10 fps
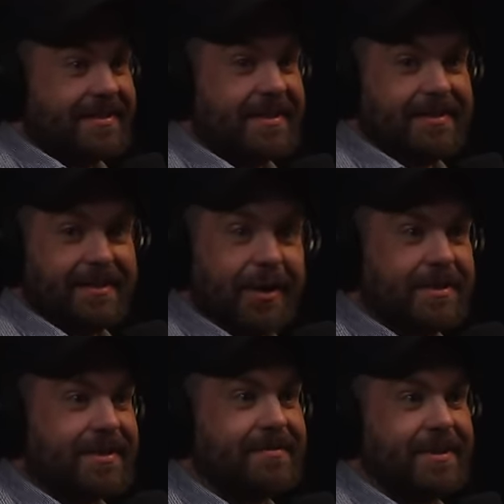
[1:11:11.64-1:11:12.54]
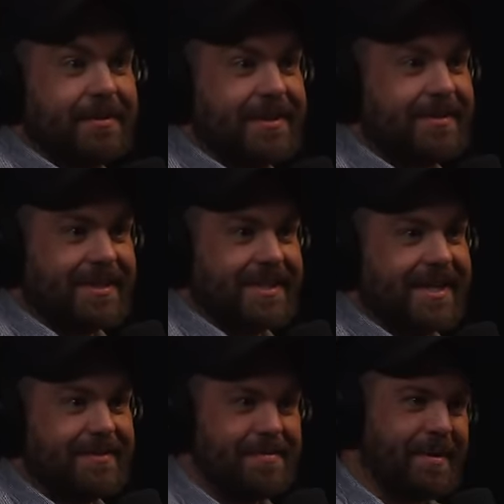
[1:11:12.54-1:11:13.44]
it's like cursive. No one uses it
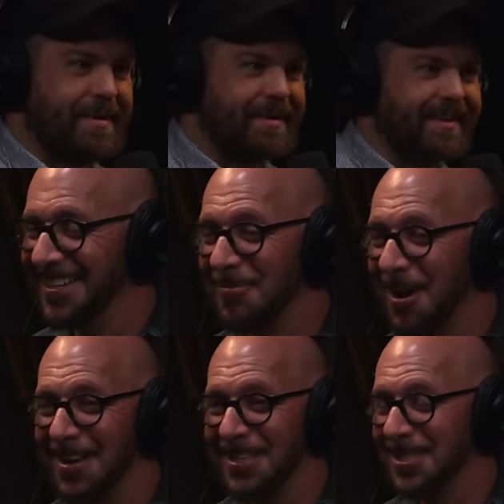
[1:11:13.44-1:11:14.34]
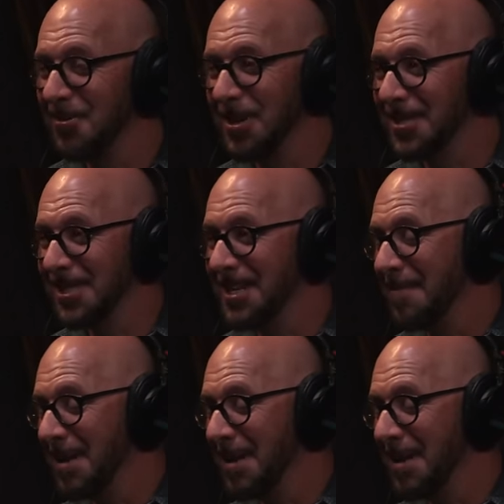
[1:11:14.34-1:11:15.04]
anymore. yeah, it's why it's so it's yeah.